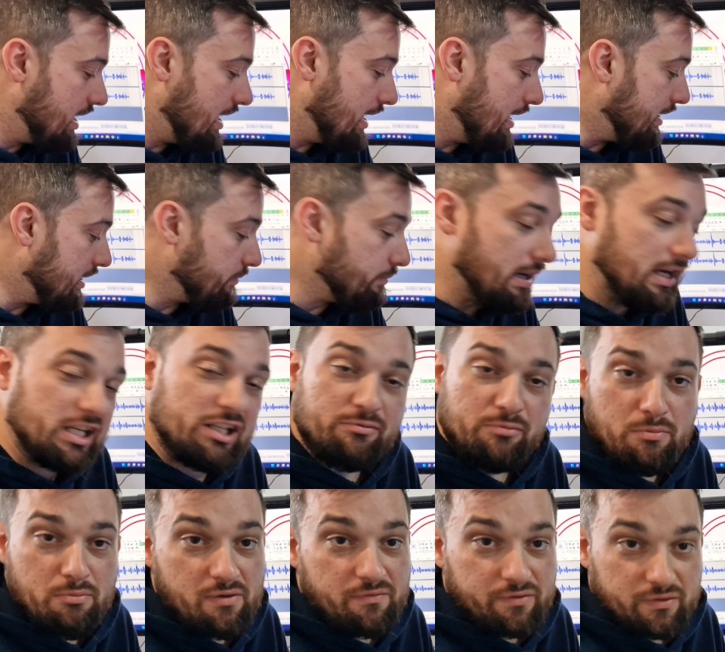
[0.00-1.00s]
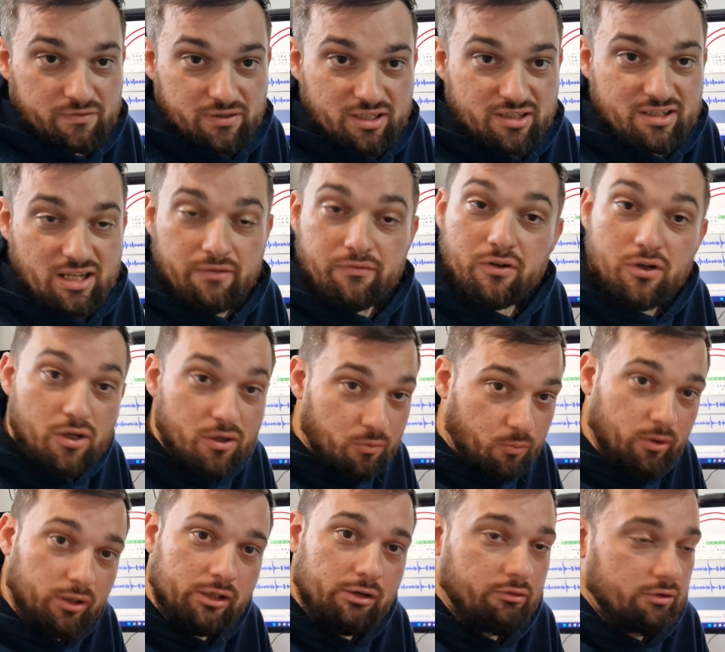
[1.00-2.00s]
and a maximum of 57,
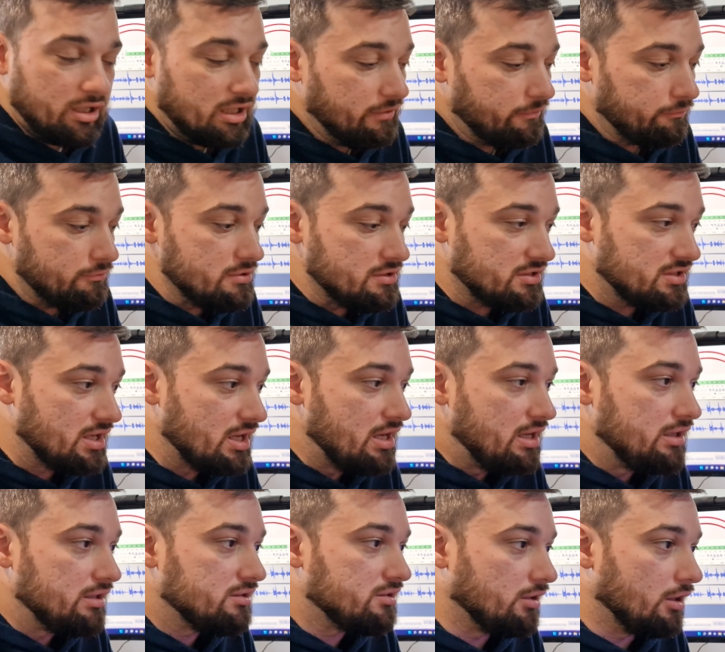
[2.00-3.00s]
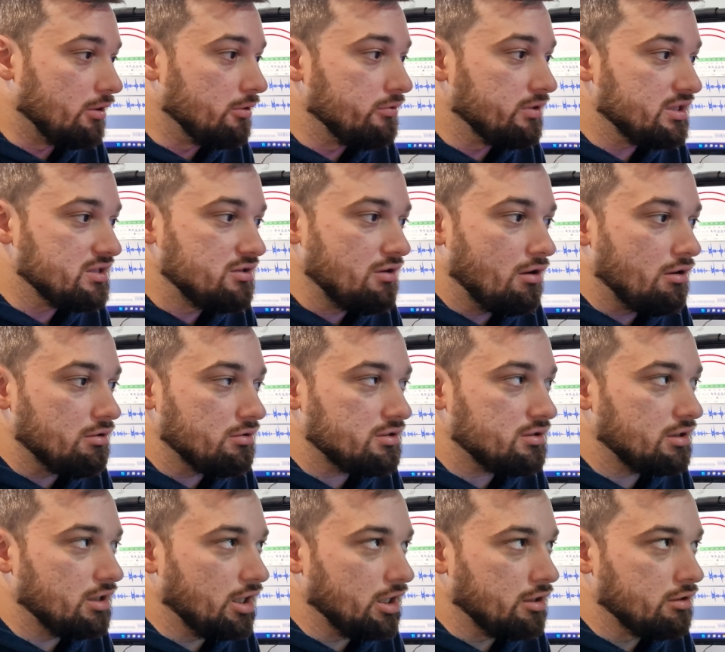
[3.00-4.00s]
1 degree difference. So there's
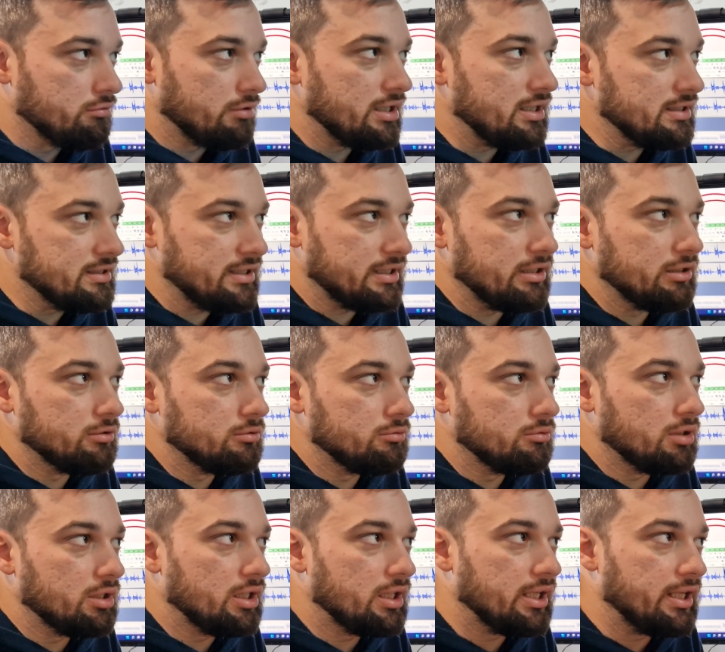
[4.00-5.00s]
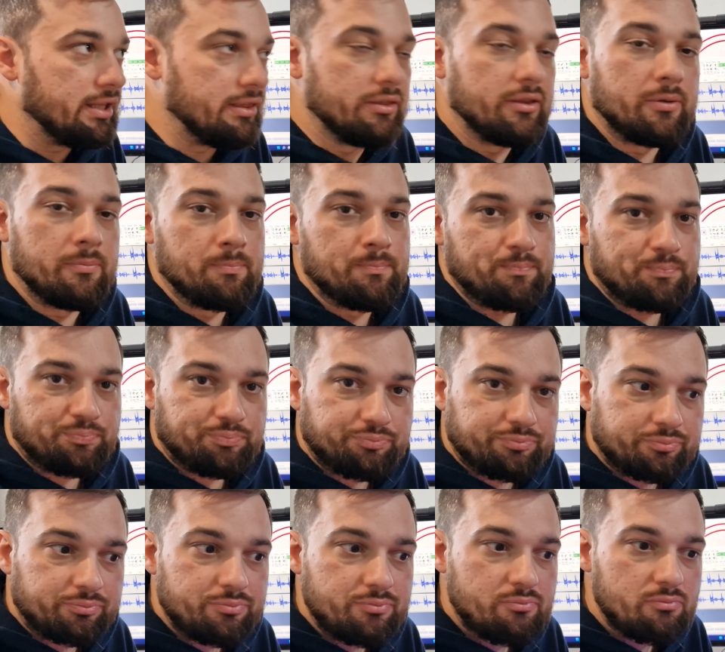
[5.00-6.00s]
not a great deal in them
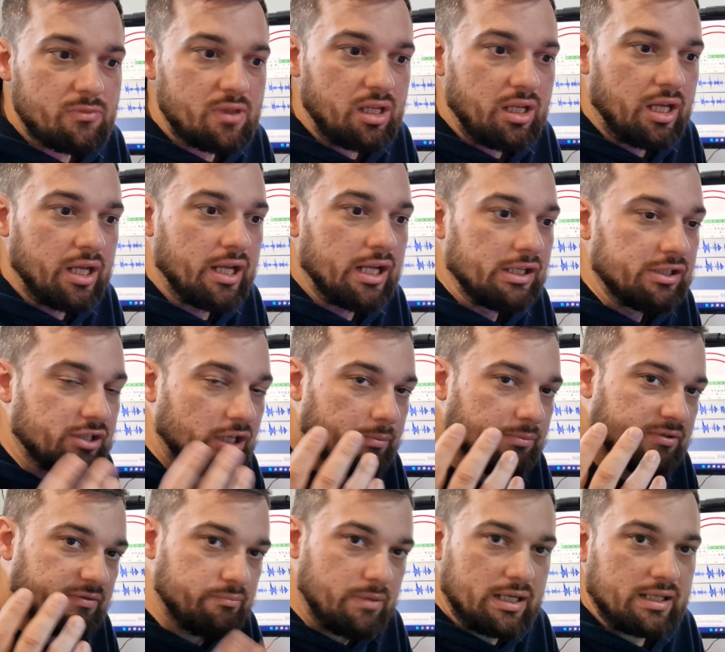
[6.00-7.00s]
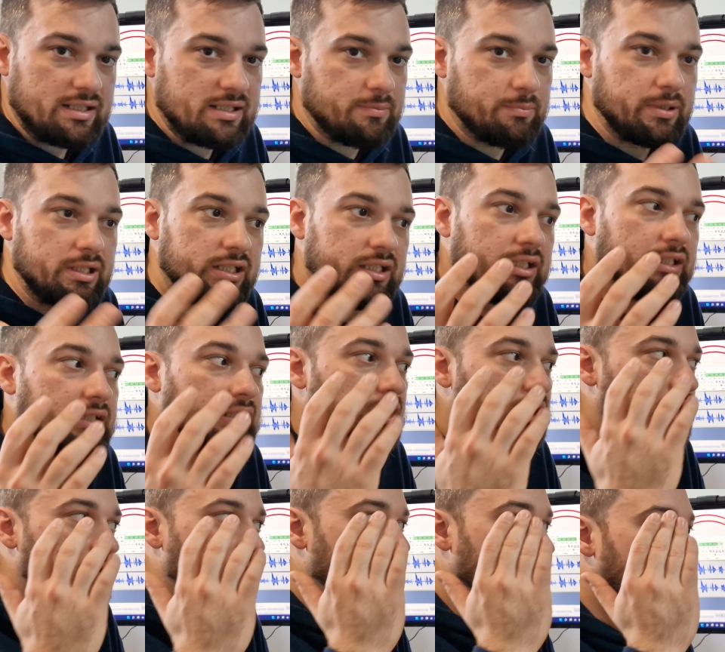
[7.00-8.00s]
in terms of max
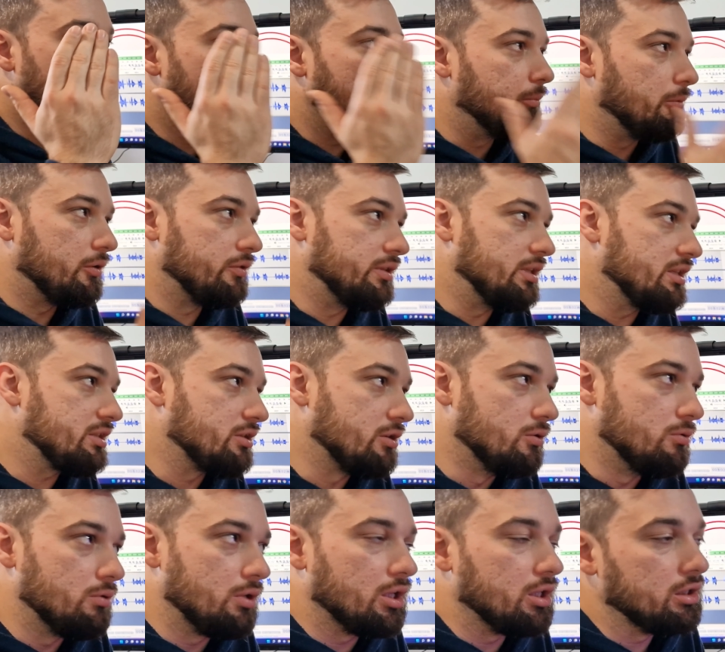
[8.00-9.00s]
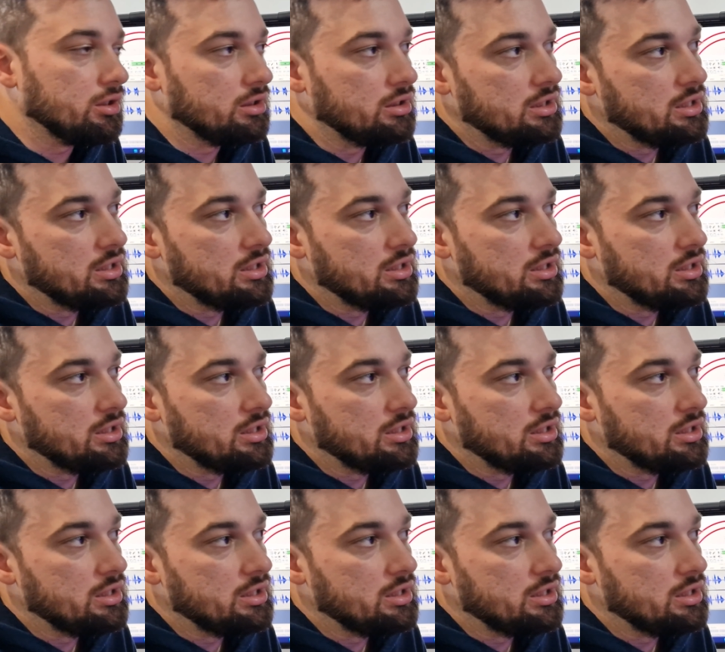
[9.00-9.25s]
speed on this cooler.